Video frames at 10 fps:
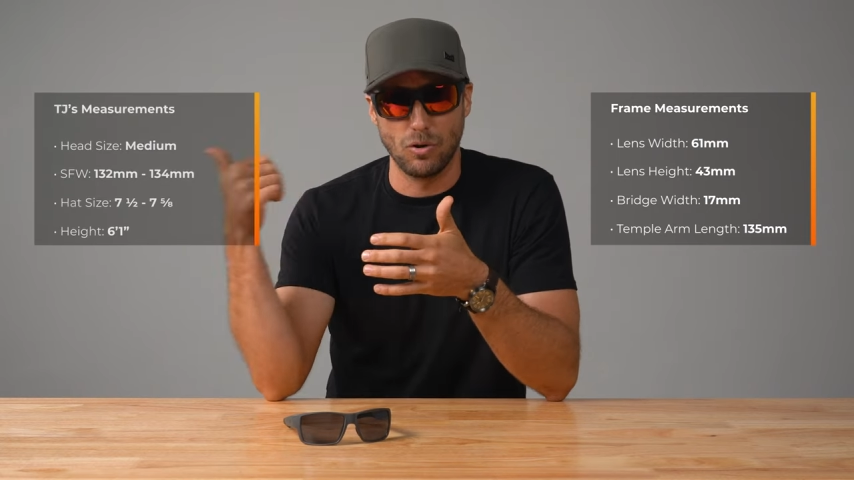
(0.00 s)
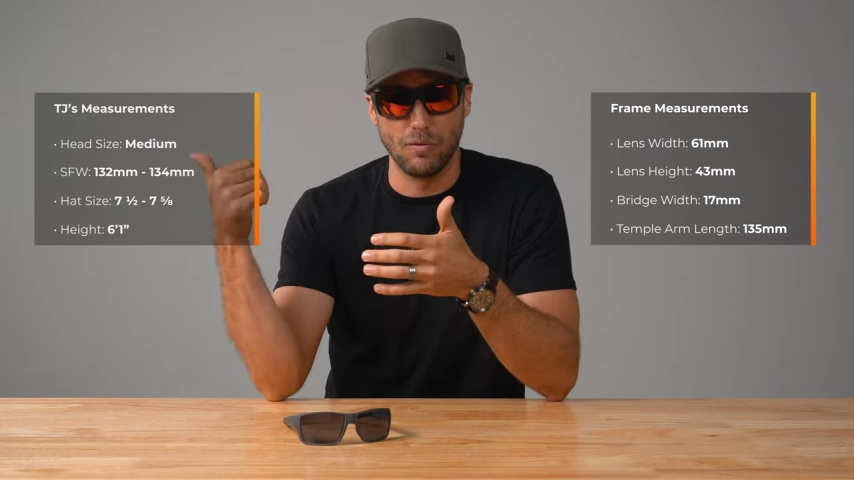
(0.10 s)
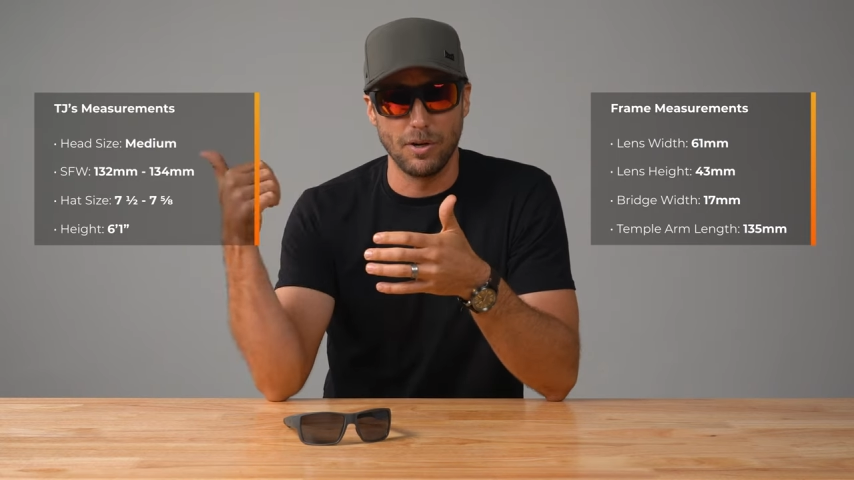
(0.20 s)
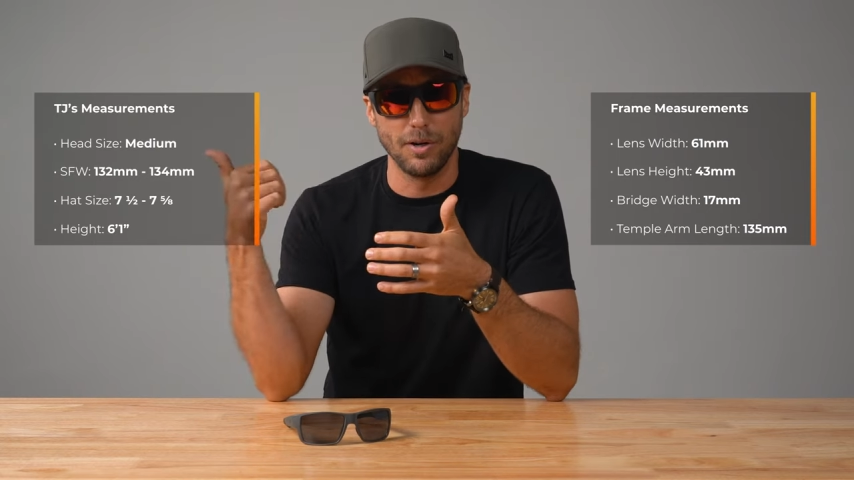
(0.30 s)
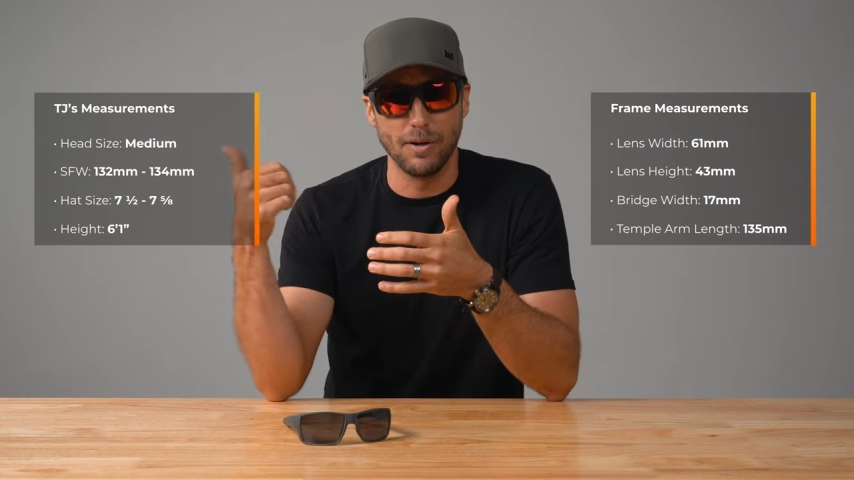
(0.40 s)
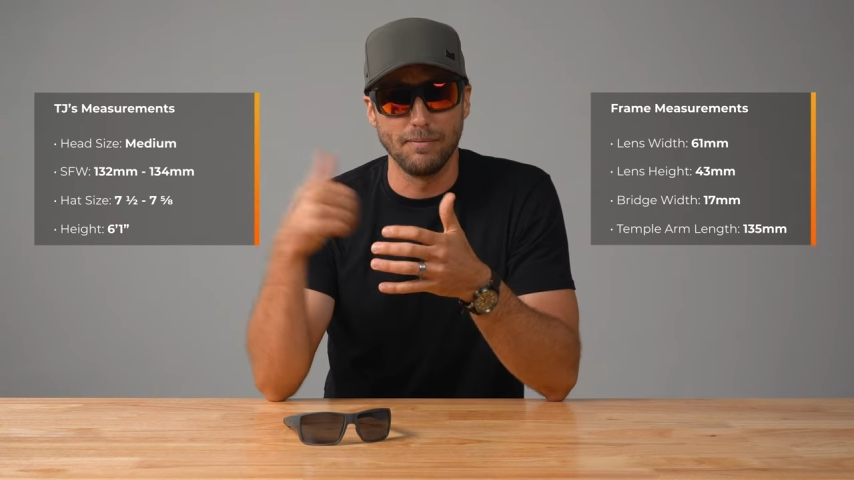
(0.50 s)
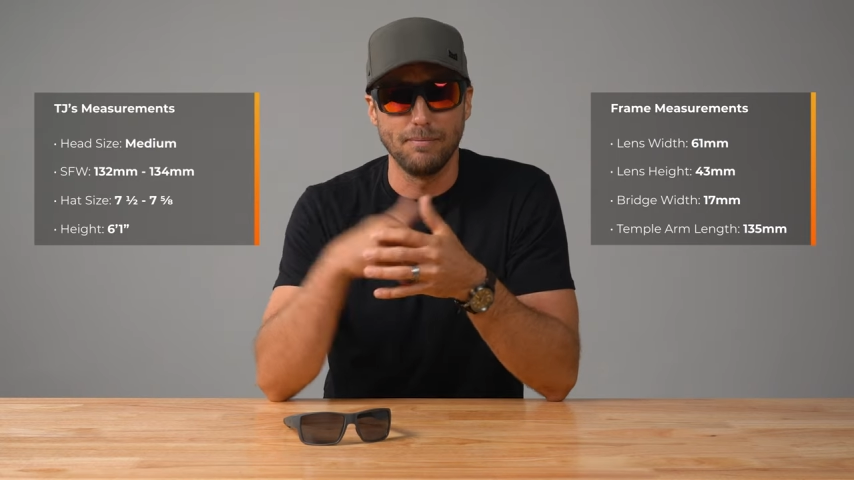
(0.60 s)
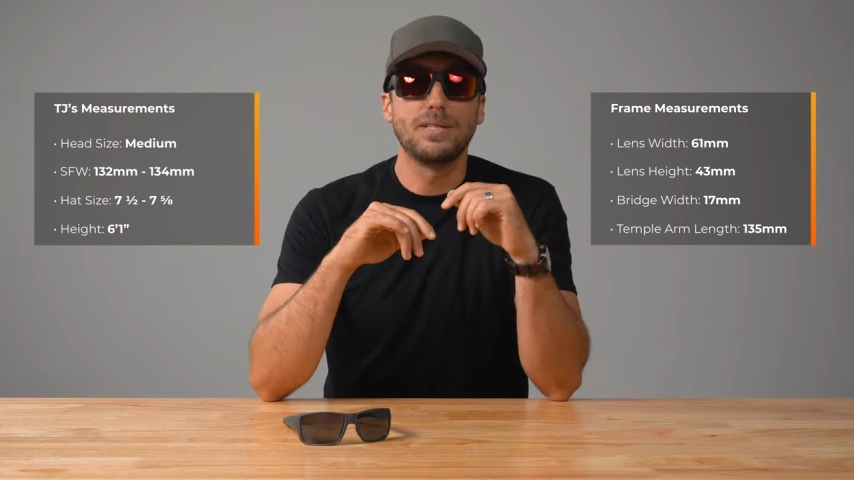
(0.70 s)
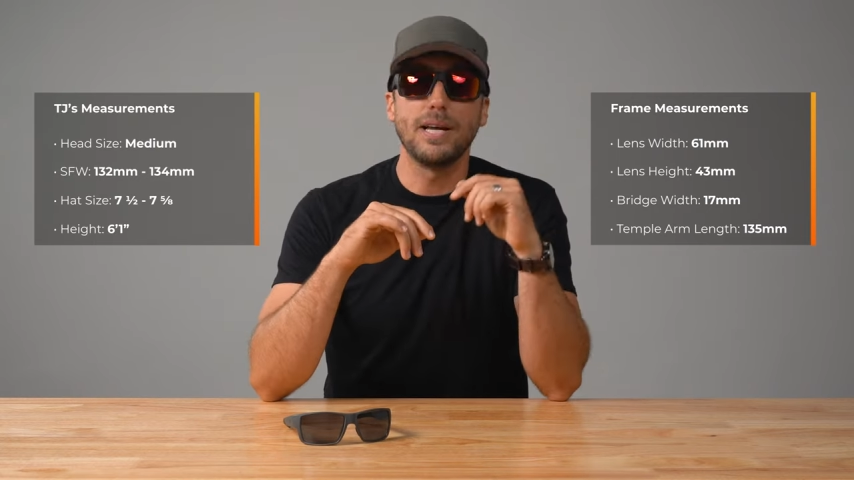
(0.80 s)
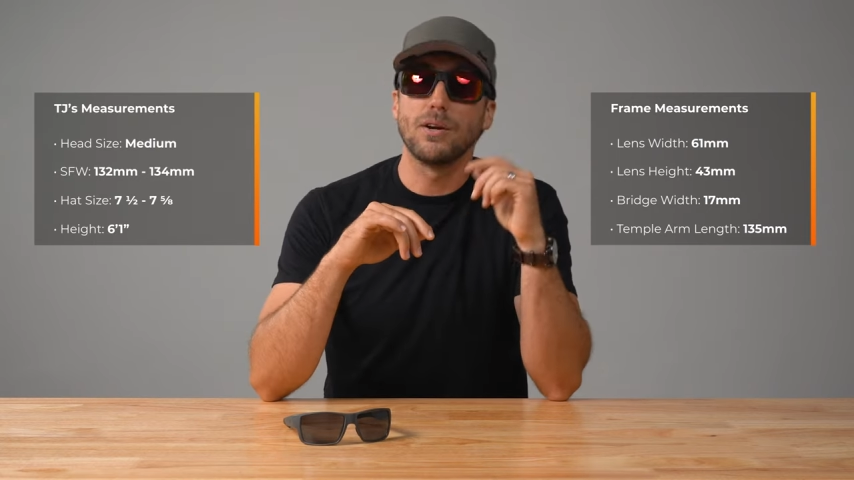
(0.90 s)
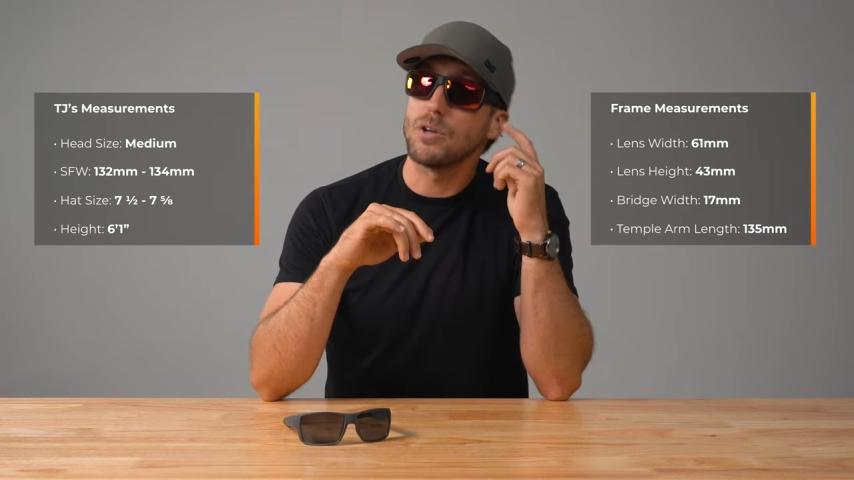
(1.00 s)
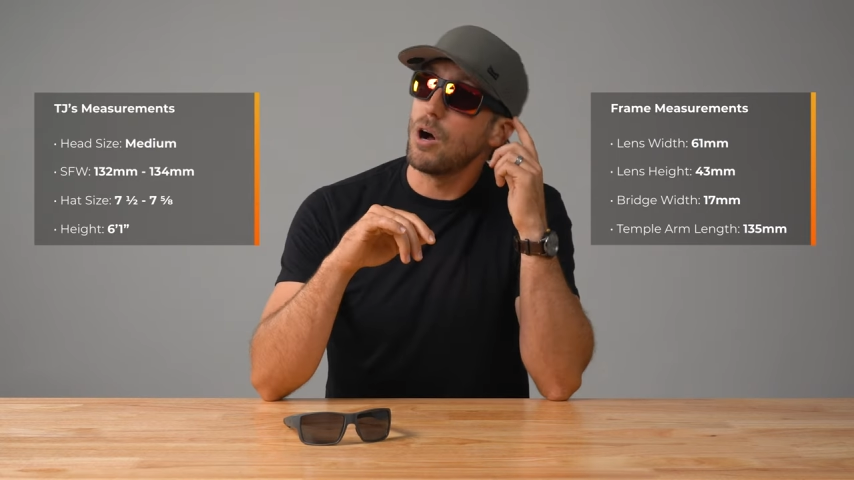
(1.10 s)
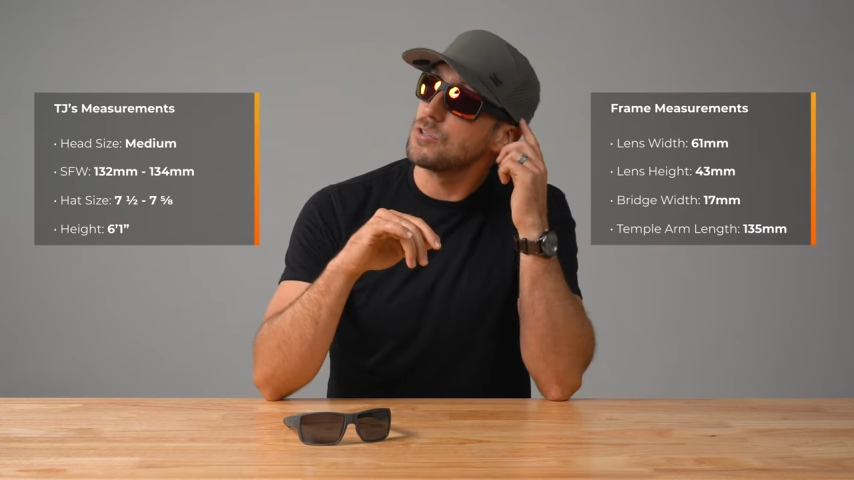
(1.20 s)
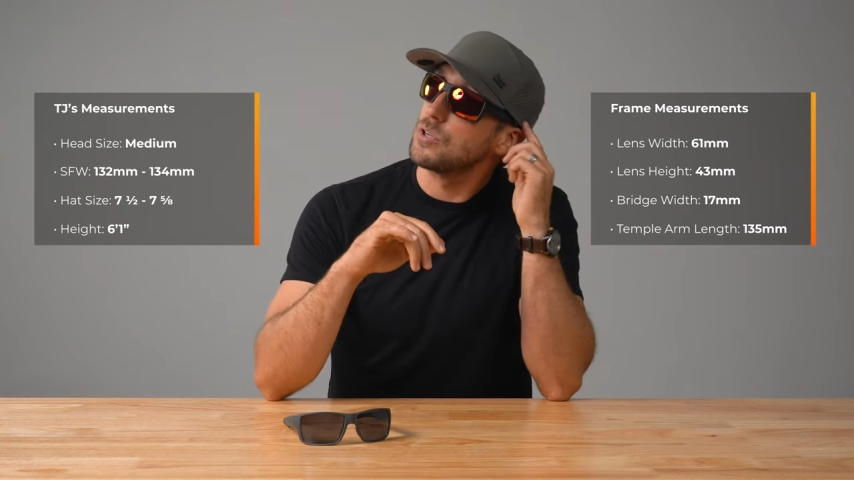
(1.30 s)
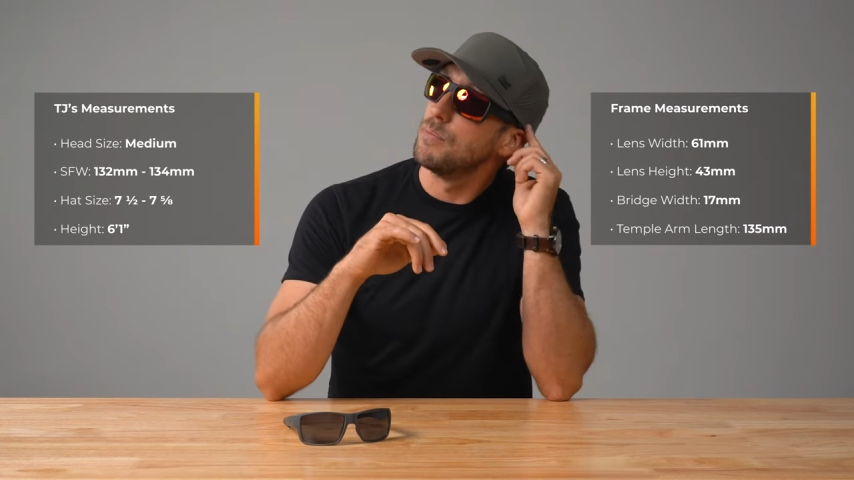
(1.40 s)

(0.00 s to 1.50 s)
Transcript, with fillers: over here. The Saeger is also